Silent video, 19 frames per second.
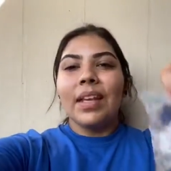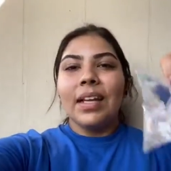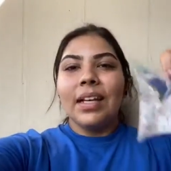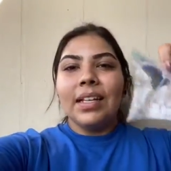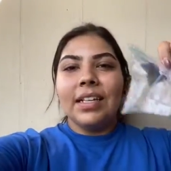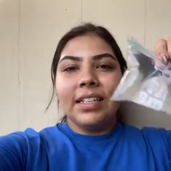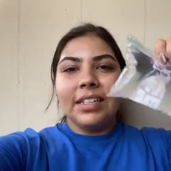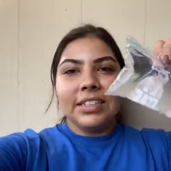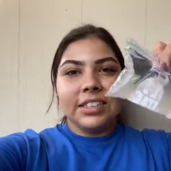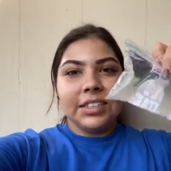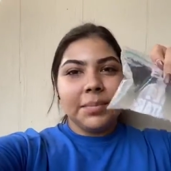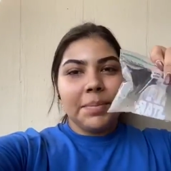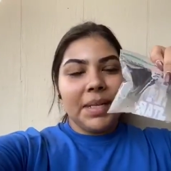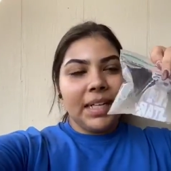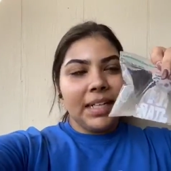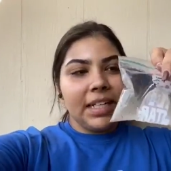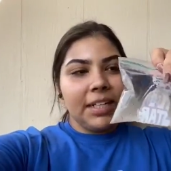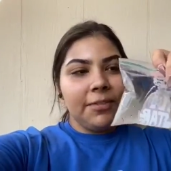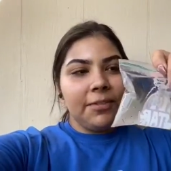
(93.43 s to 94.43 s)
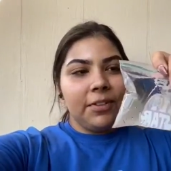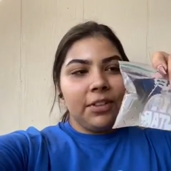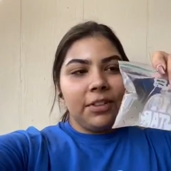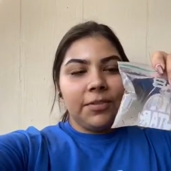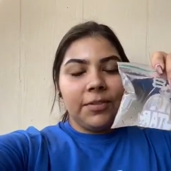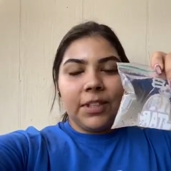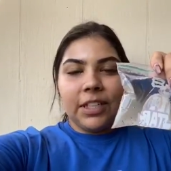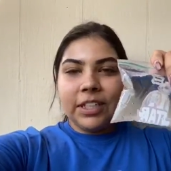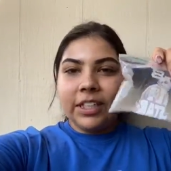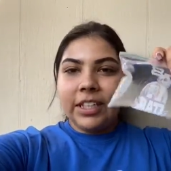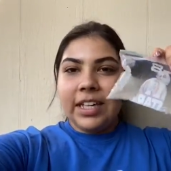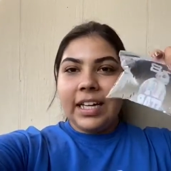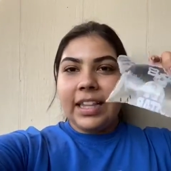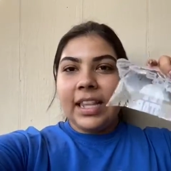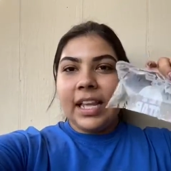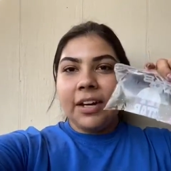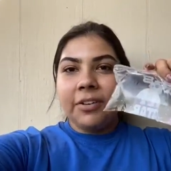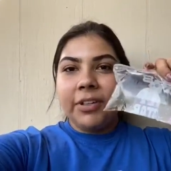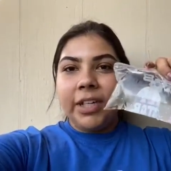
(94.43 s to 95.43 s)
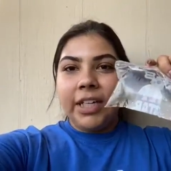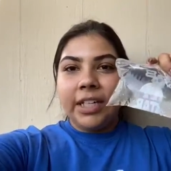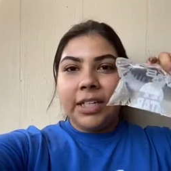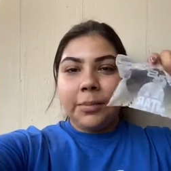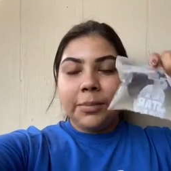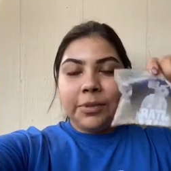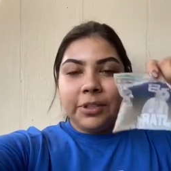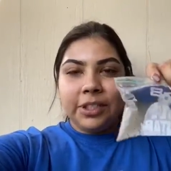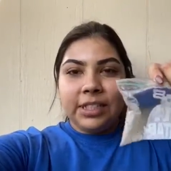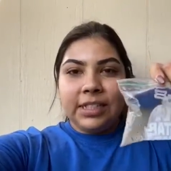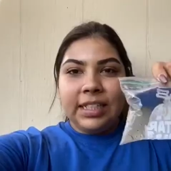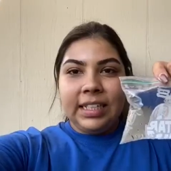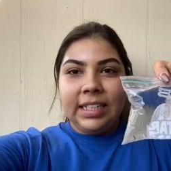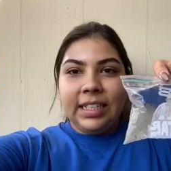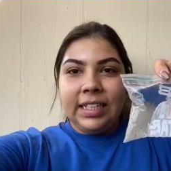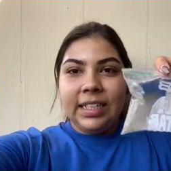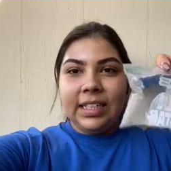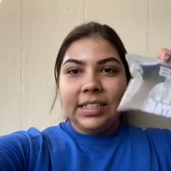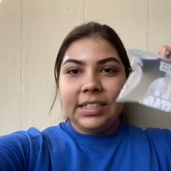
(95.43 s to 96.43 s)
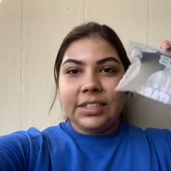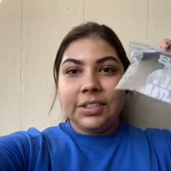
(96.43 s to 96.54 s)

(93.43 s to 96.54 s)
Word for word: Here's the baggie full of water and now we're gonna proceed